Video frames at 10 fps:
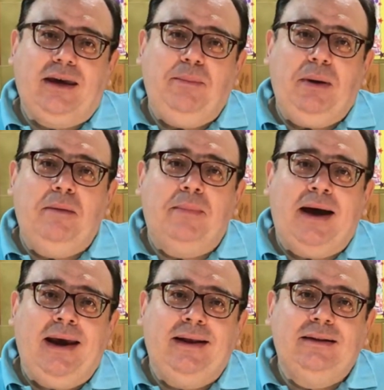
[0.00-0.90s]
keep in
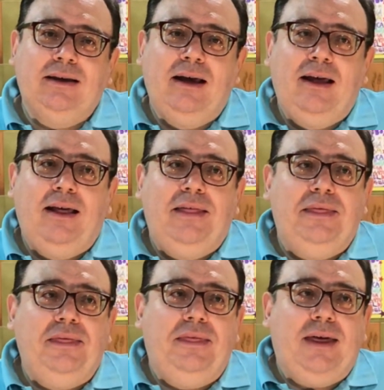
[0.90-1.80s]
mind
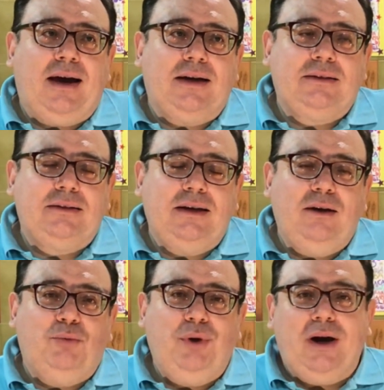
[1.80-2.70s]
that
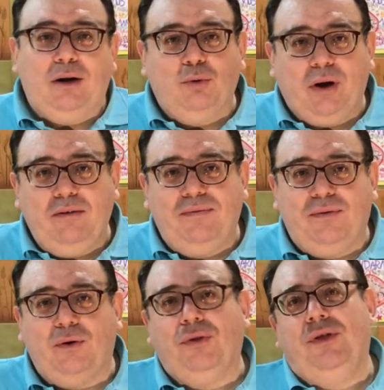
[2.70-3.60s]
we are looking
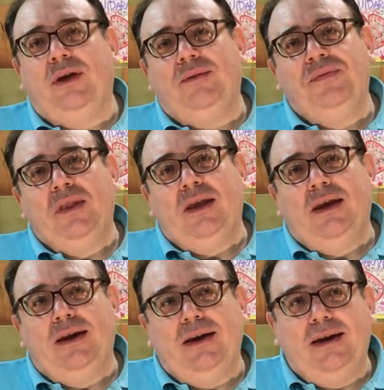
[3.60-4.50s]
for the
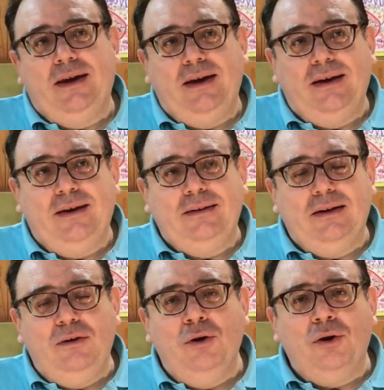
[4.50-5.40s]

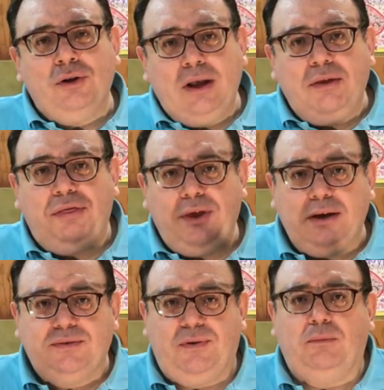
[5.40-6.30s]
learning
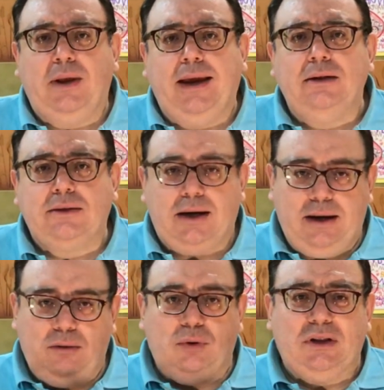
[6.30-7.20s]
things from the
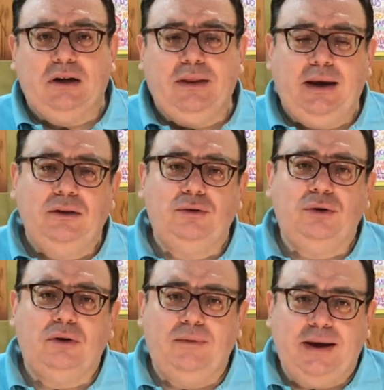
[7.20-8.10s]
inside. What are the
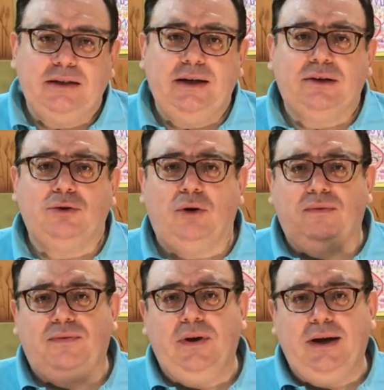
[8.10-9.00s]
internal basics
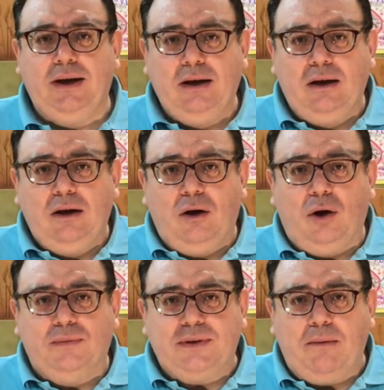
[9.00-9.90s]

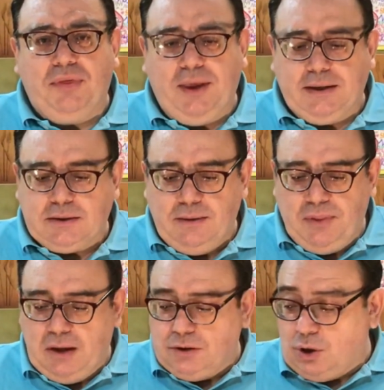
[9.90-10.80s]
of some things?
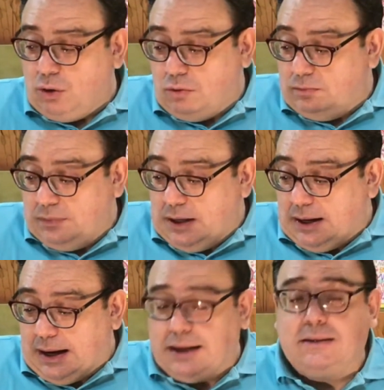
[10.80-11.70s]
So
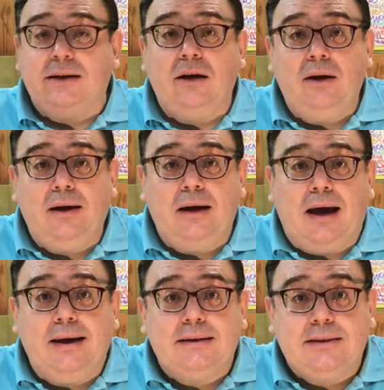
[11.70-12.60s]
as
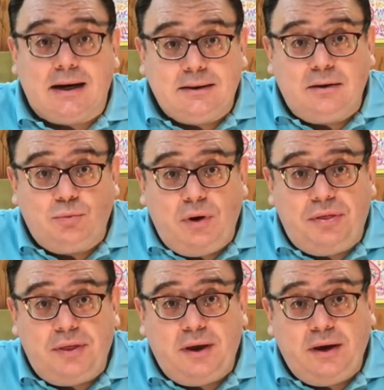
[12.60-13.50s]
I started
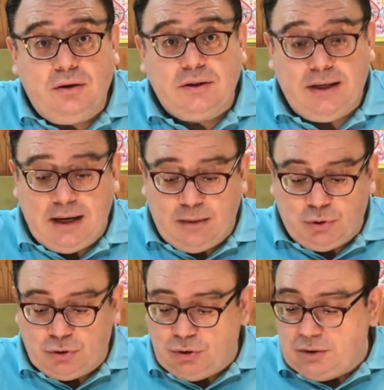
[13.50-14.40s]
with using a
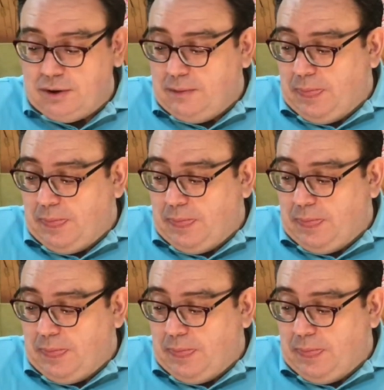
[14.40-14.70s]
motor,